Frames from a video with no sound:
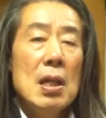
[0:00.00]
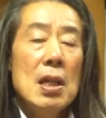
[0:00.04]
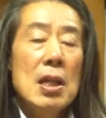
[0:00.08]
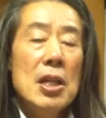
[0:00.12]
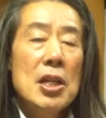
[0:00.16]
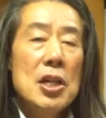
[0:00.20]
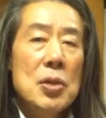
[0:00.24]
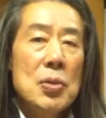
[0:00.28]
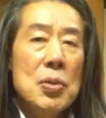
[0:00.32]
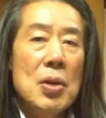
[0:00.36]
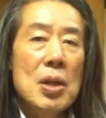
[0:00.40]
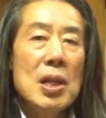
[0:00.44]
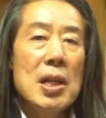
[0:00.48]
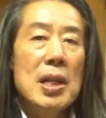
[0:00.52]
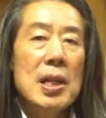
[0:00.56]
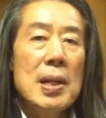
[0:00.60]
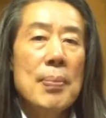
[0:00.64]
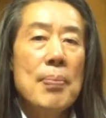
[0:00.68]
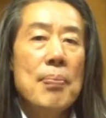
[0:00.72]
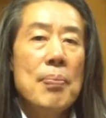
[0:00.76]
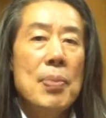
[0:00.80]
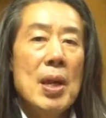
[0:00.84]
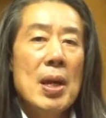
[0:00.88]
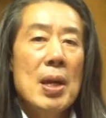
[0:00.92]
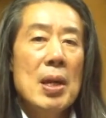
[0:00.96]

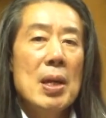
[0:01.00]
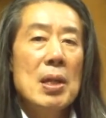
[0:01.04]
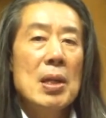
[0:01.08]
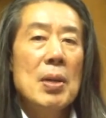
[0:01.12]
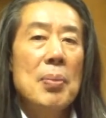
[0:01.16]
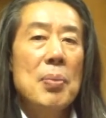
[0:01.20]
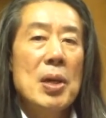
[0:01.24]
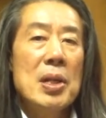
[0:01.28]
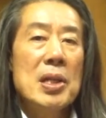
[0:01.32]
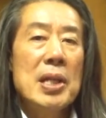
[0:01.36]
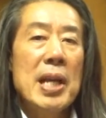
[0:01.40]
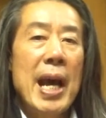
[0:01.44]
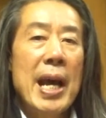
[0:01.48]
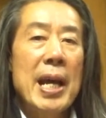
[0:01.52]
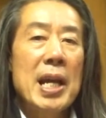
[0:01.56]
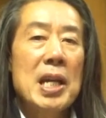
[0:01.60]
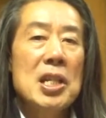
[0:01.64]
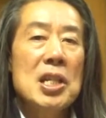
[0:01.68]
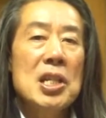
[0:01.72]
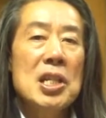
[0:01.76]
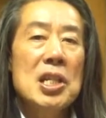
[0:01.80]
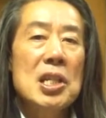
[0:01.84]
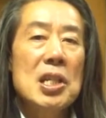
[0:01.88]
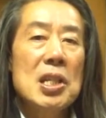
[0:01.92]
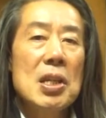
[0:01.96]
literally, the
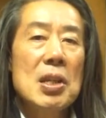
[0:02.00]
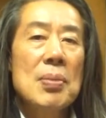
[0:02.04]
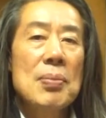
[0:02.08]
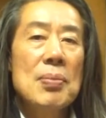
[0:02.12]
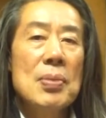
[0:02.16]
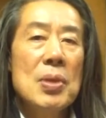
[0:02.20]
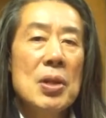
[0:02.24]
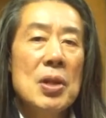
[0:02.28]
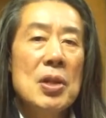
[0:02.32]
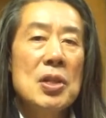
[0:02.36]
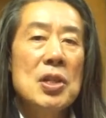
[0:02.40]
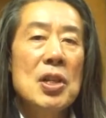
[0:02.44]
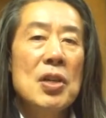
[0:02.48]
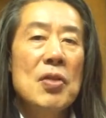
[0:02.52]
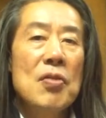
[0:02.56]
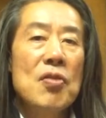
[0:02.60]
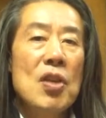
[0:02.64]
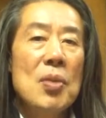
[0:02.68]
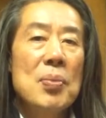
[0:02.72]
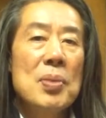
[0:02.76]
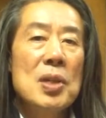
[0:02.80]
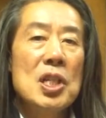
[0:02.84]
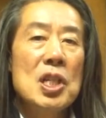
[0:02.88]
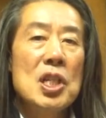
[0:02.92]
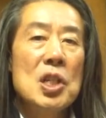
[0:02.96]
protagonist emerging
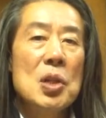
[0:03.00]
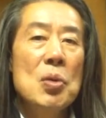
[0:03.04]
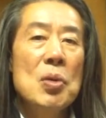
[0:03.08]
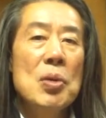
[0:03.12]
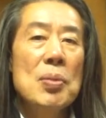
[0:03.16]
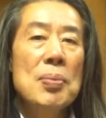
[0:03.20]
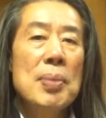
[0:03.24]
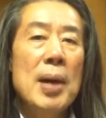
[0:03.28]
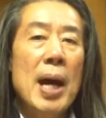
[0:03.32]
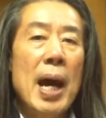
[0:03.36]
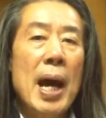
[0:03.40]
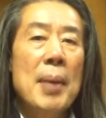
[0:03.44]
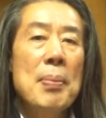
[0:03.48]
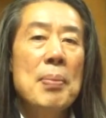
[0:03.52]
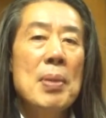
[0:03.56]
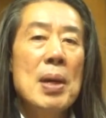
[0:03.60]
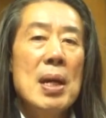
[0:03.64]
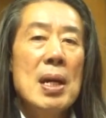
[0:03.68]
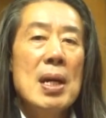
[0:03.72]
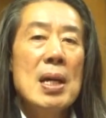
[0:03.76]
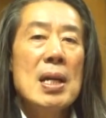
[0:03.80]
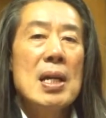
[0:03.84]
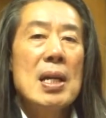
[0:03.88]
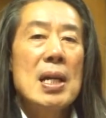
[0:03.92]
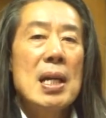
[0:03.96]
from a sewer pipe